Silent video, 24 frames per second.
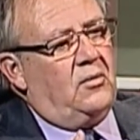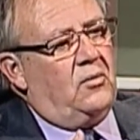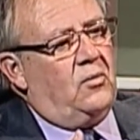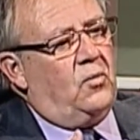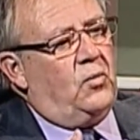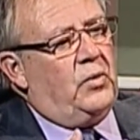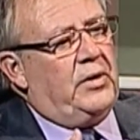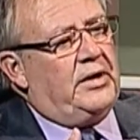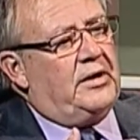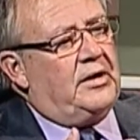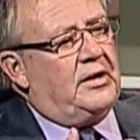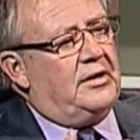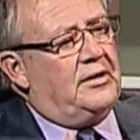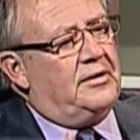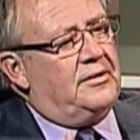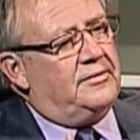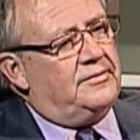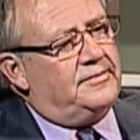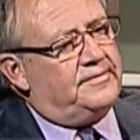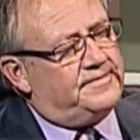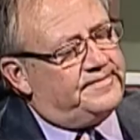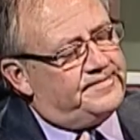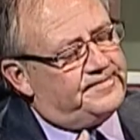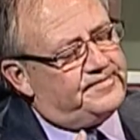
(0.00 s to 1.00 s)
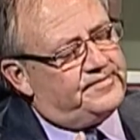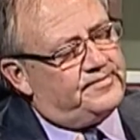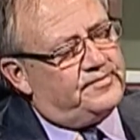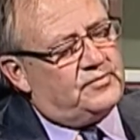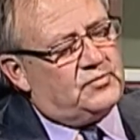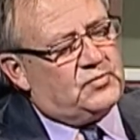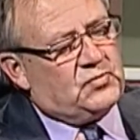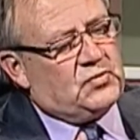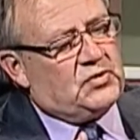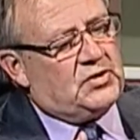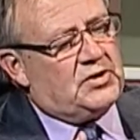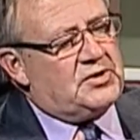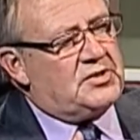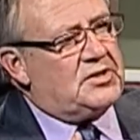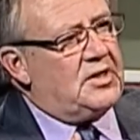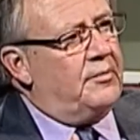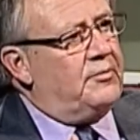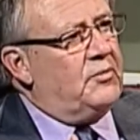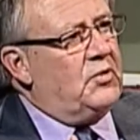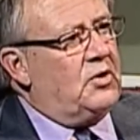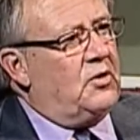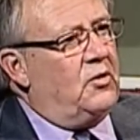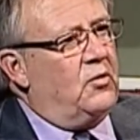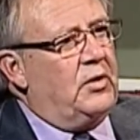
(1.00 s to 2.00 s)
we can, to
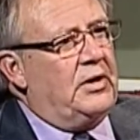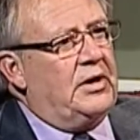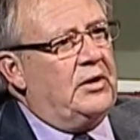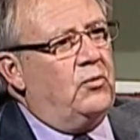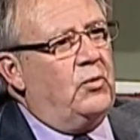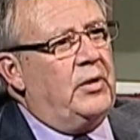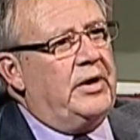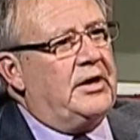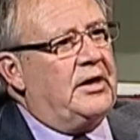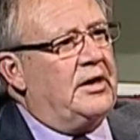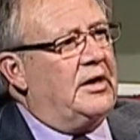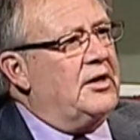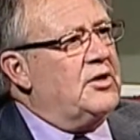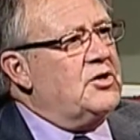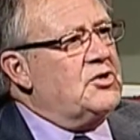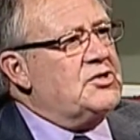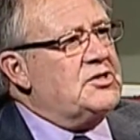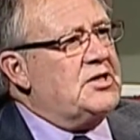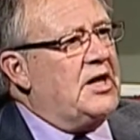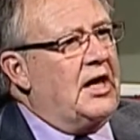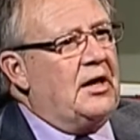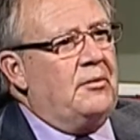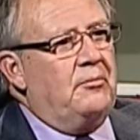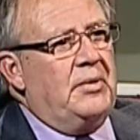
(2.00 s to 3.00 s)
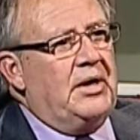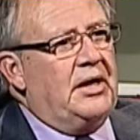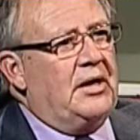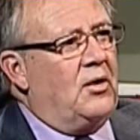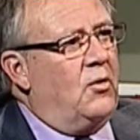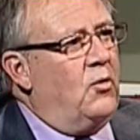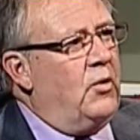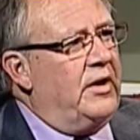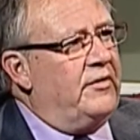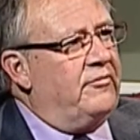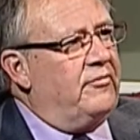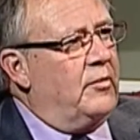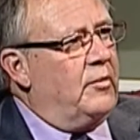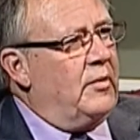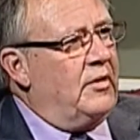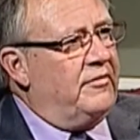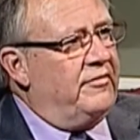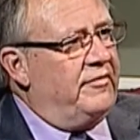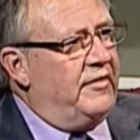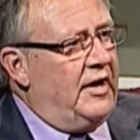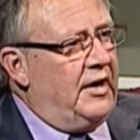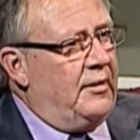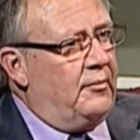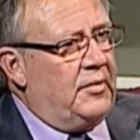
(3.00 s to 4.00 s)
some degree, we can understand being away from our
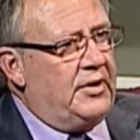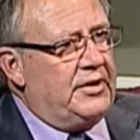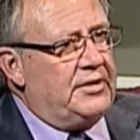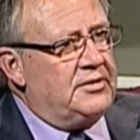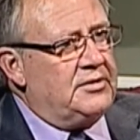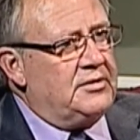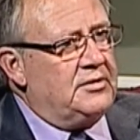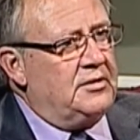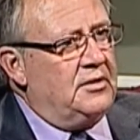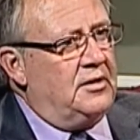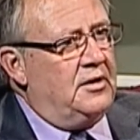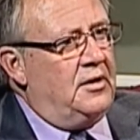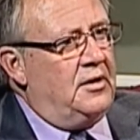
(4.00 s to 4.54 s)
families.